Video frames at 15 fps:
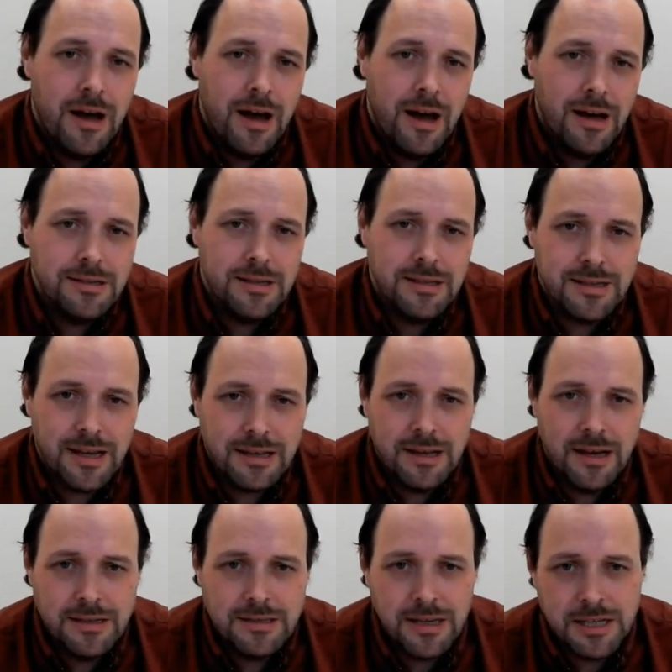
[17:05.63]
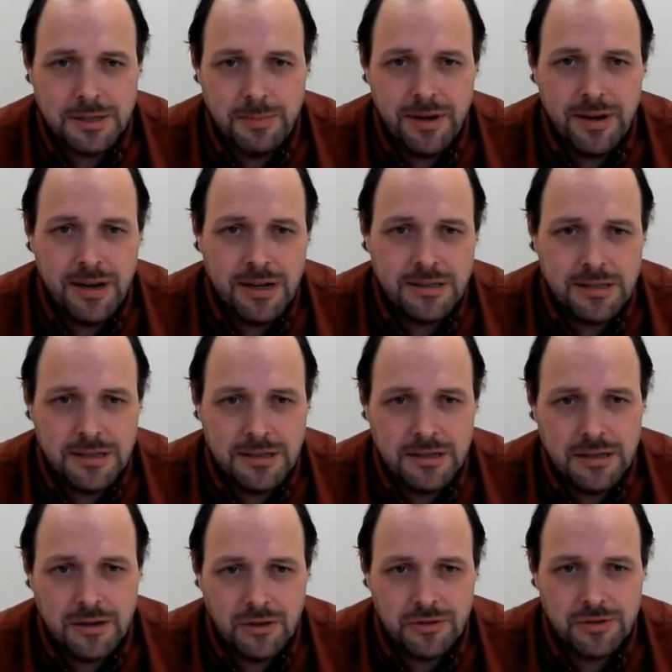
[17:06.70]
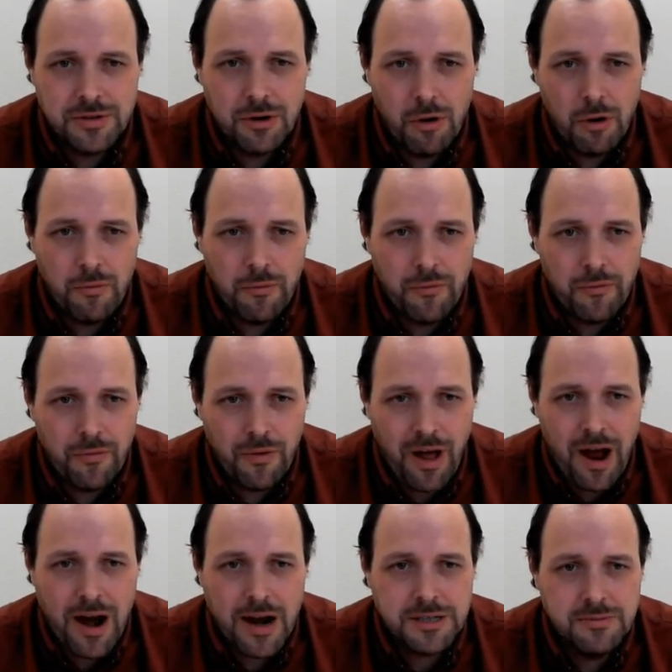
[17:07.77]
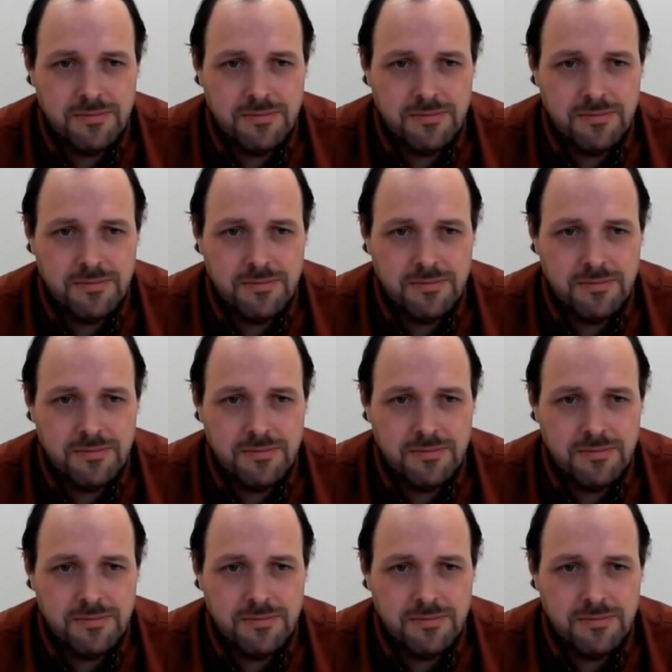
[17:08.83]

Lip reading: As ZAT has experience in the control of large